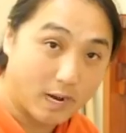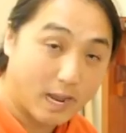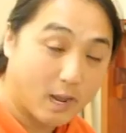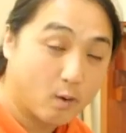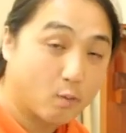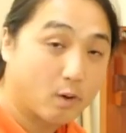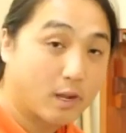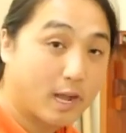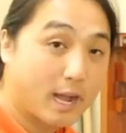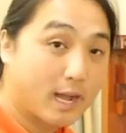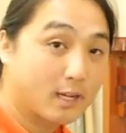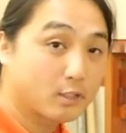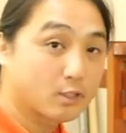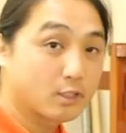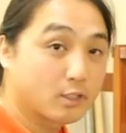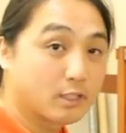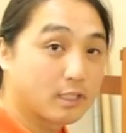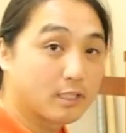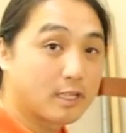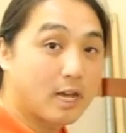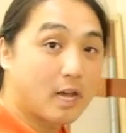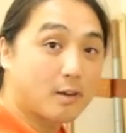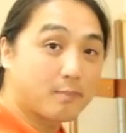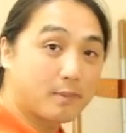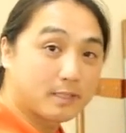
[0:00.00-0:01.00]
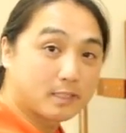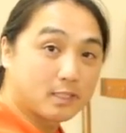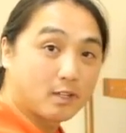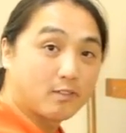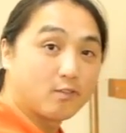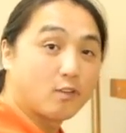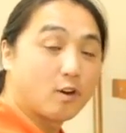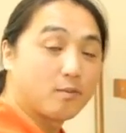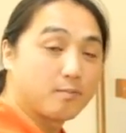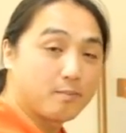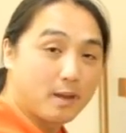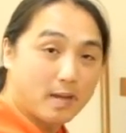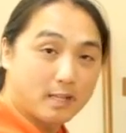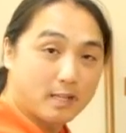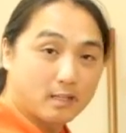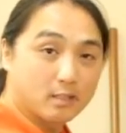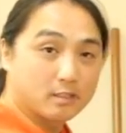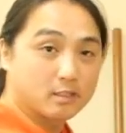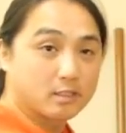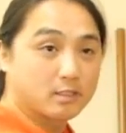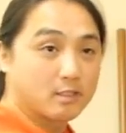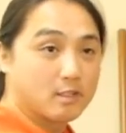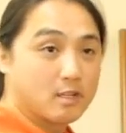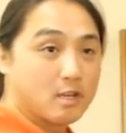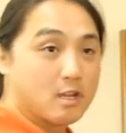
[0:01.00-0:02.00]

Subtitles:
I will actually knock myself off balance.